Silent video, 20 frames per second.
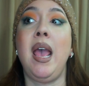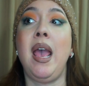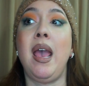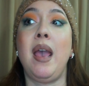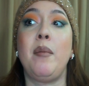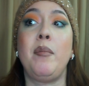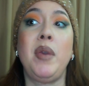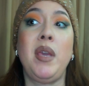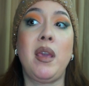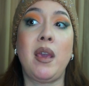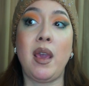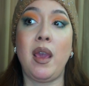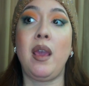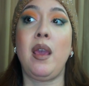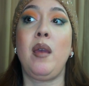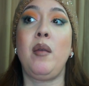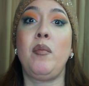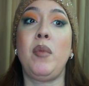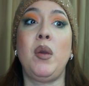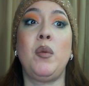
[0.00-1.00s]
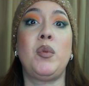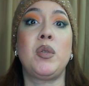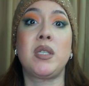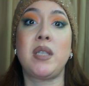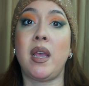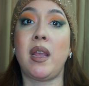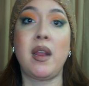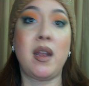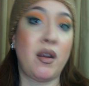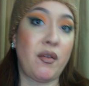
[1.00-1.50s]
and it was
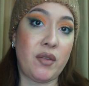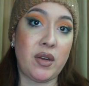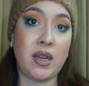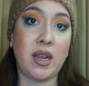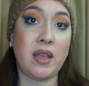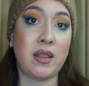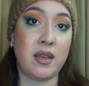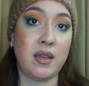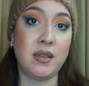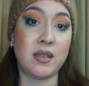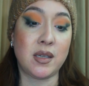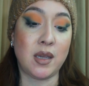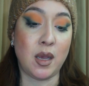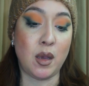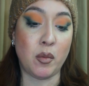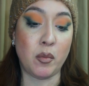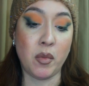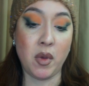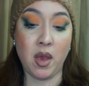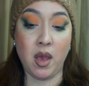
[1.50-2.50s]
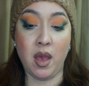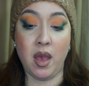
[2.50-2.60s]
like an everyday thing to him.